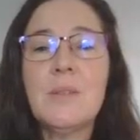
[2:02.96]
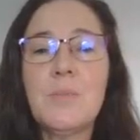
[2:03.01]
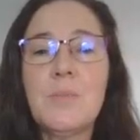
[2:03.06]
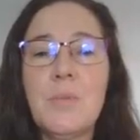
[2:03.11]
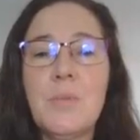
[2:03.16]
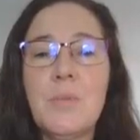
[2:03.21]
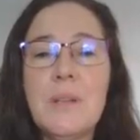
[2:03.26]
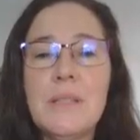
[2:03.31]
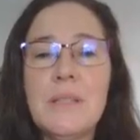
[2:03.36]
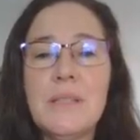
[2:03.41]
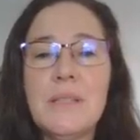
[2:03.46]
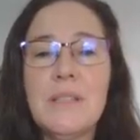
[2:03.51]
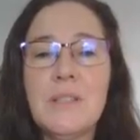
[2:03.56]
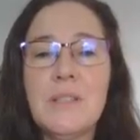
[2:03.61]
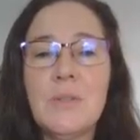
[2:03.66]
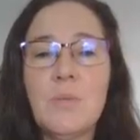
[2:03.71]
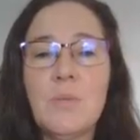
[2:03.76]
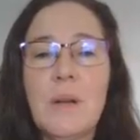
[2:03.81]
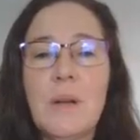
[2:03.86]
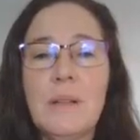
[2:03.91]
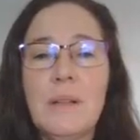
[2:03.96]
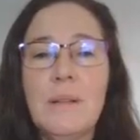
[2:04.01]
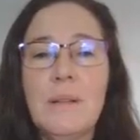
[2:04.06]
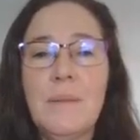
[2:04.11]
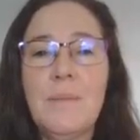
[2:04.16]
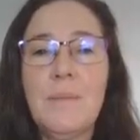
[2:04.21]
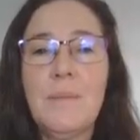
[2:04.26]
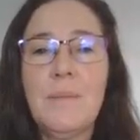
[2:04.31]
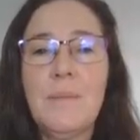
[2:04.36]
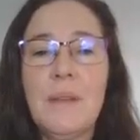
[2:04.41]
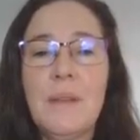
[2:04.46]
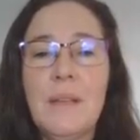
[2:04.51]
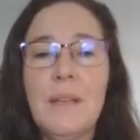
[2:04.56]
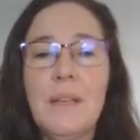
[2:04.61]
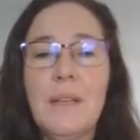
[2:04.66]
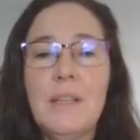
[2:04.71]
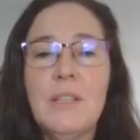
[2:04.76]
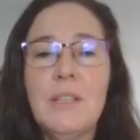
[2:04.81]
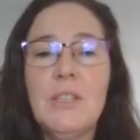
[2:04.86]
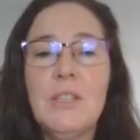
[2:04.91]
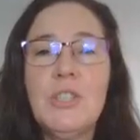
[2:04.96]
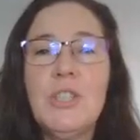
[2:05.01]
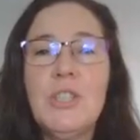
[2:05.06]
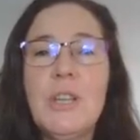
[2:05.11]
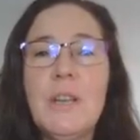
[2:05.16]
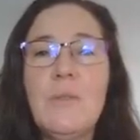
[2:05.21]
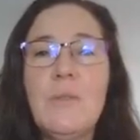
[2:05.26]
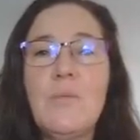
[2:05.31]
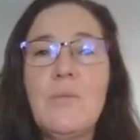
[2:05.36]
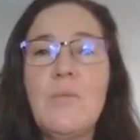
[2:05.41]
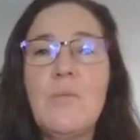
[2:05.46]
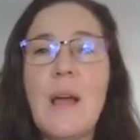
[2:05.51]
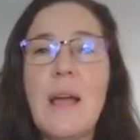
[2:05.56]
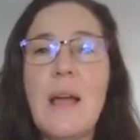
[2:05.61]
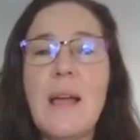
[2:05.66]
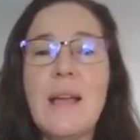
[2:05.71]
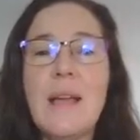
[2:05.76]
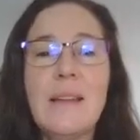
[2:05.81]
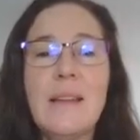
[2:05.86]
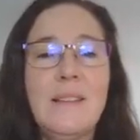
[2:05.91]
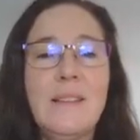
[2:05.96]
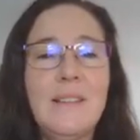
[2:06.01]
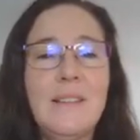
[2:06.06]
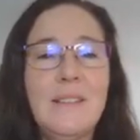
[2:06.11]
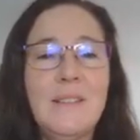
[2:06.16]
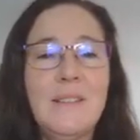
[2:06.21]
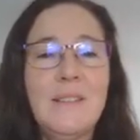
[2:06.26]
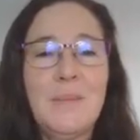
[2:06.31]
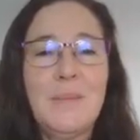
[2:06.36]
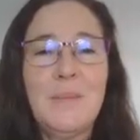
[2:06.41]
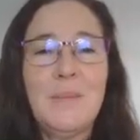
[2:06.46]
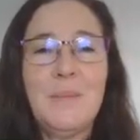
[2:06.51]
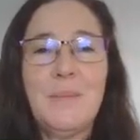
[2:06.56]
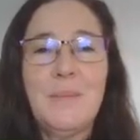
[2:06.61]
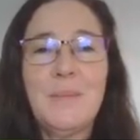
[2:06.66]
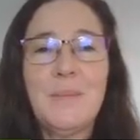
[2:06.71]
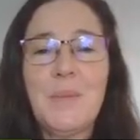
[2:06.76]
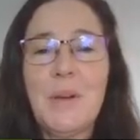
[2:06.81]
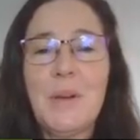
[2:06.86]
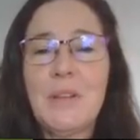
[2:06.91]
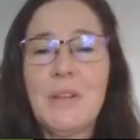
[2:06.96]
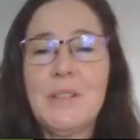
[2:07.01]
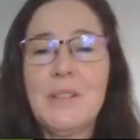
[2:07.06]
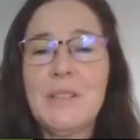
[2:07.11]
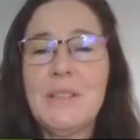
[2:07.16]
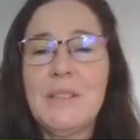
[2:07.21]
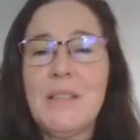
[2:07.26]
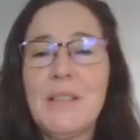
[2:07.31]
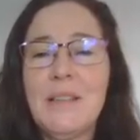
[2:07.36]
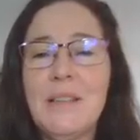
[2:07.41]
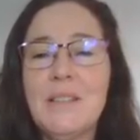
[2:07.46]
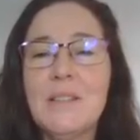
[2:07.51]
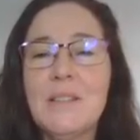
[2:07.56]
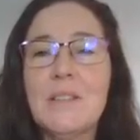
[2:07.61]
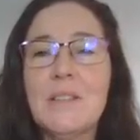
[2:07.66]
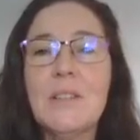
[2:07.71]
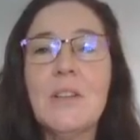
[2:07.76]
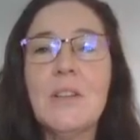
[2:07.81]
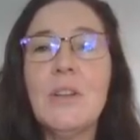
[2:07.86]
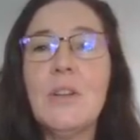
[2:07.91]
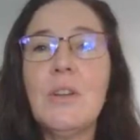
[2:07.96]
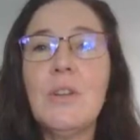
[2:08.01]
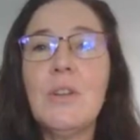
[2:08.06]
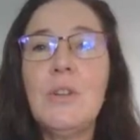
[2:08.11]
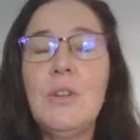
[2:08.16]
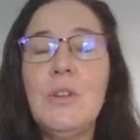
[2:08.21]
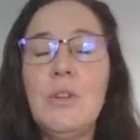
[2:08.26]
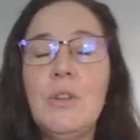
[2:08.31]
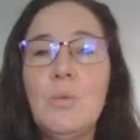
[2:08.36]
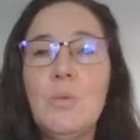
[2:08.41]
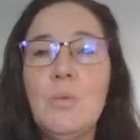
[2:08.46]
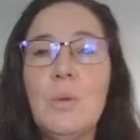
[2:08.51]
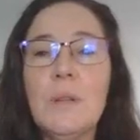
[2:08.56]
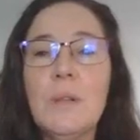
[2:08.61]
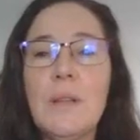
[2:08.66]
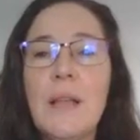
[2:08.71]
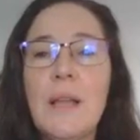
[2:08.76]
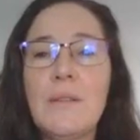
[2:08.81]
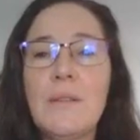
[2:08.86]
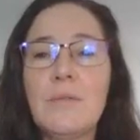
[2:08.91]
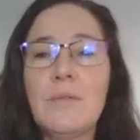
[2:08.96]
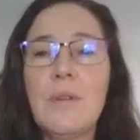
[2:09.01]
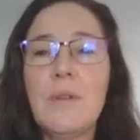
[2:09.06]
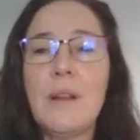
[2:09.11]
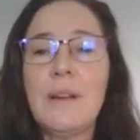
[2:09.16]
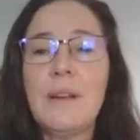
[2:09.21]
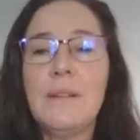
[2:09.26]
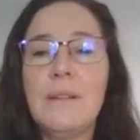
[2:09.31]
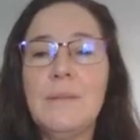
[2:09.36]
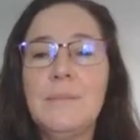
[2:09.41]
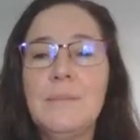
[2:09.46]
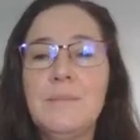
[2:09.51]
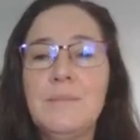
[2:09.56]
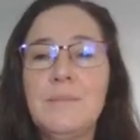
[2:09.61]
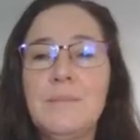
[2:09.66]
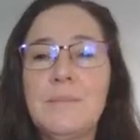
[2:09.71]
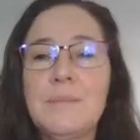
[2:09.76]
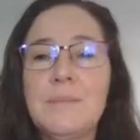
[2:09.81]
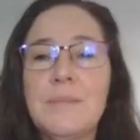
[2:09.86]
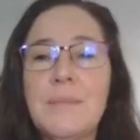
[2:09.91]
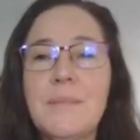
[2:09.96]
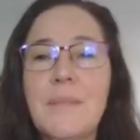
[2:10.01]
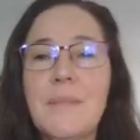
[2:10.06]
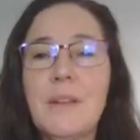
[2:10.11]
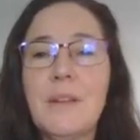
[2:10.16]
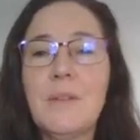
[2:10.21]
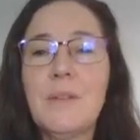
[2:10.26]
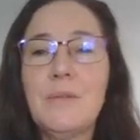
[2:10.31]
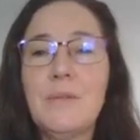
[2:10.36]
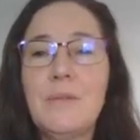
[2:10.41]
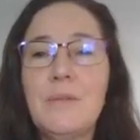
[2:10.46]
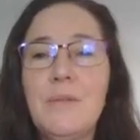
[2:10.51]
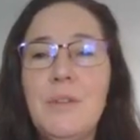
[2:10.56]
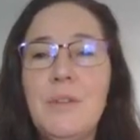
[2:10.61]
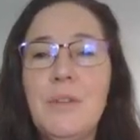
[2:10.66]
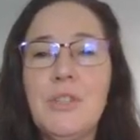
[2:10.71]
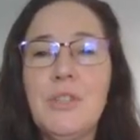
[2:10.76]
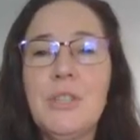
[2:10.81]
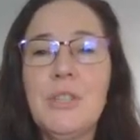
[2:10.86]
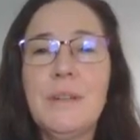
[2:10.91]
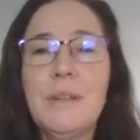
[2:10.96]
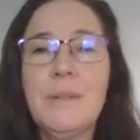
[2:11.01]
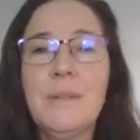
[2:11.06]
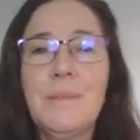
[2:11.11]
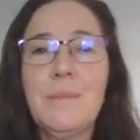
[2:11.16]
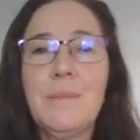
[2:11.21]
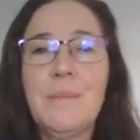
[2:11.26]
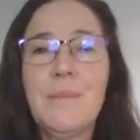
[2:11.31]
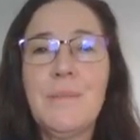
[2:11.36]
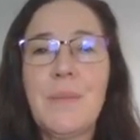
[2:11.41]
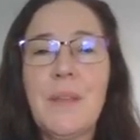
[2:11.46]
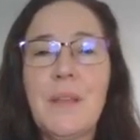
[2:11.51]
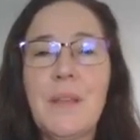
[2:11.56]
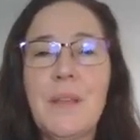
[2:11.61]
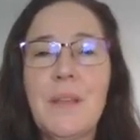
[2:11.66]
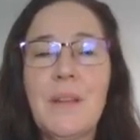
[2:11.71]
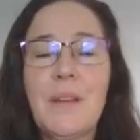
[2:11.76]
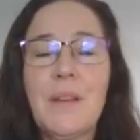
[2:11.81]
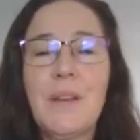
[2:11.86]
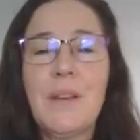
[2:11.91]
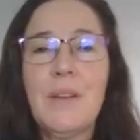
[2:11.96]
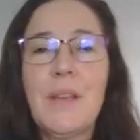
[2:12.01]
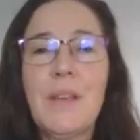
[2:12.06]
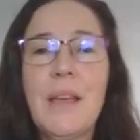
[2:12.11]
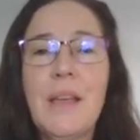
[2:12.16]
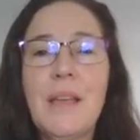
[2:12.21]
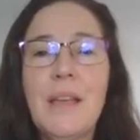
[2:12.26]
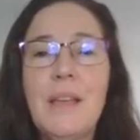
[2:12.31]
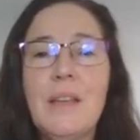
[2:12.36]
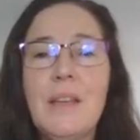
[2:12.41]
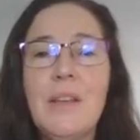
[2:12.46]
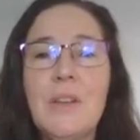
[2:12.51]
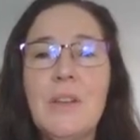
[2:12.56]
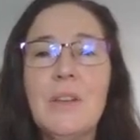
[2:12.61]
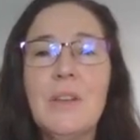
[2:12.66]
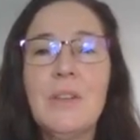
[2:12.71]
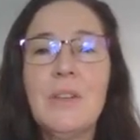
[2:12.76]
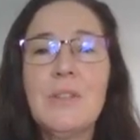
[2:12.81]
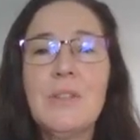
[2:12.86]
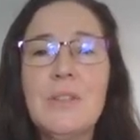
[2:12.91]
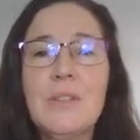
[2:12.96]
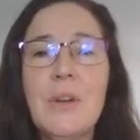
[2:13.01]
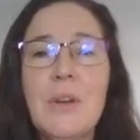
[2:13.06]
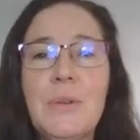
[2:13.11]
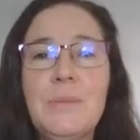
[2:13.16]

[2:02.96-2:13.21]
present as well. She ran. Past tense. You will have run. Future. Okay, so